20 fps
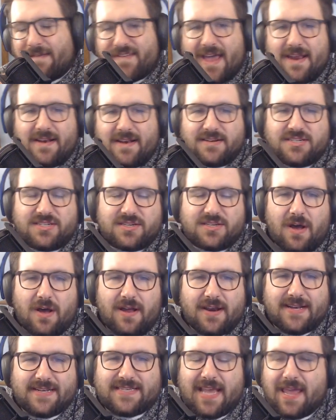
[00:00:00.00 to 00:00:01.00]
kind of just
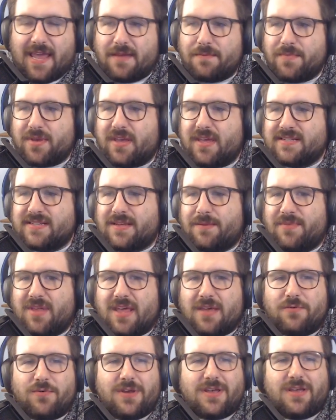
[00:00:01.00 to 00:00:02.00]
gone to tank because I'm
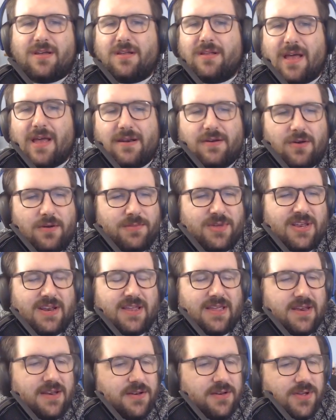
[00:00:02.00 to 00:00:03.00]
like, well, I know I'm going to
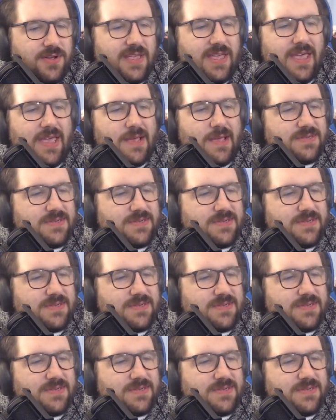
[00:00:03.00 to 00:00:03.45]
get into a game.